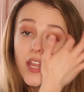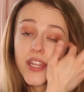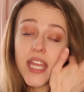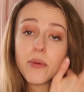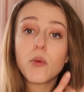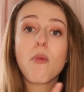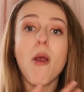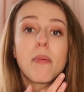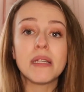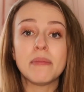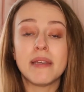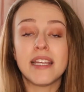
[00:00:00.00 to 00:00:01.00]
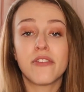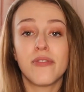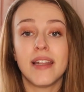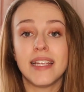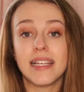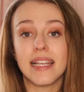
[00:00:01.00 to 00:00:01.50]
They will probably be
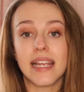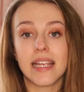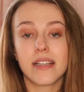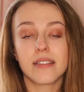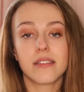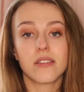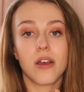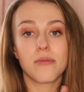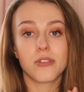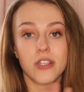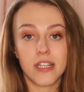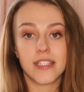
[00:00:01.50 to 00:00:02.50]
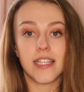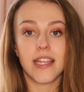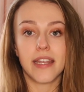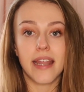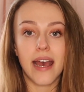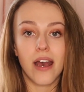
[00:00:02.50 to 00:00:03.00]
affiliate links, so I'm just going to say
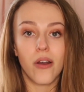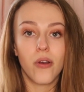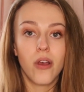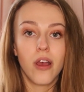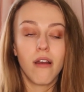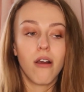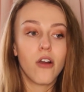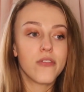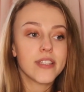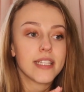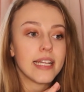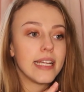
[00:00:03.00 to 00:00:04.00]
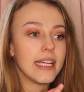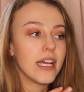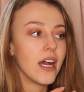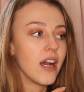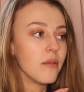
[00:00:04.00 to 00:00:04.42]
that now. Obviously,